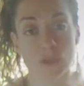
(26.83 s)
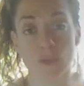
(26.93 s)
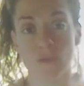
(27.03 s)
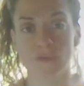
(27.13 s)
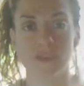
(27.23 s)
to
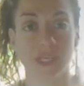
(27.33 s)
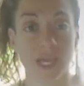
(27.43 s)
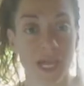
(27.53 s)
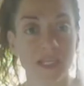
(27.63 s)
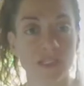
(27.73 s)

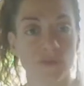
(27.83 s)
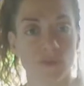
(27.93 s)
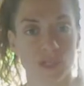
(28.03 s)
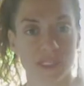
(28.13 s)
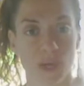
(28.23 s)
physicality,
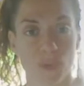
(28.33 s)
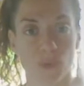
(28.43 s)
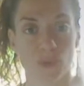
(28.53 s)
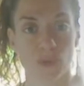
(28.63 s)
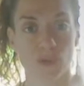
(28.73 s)
for example,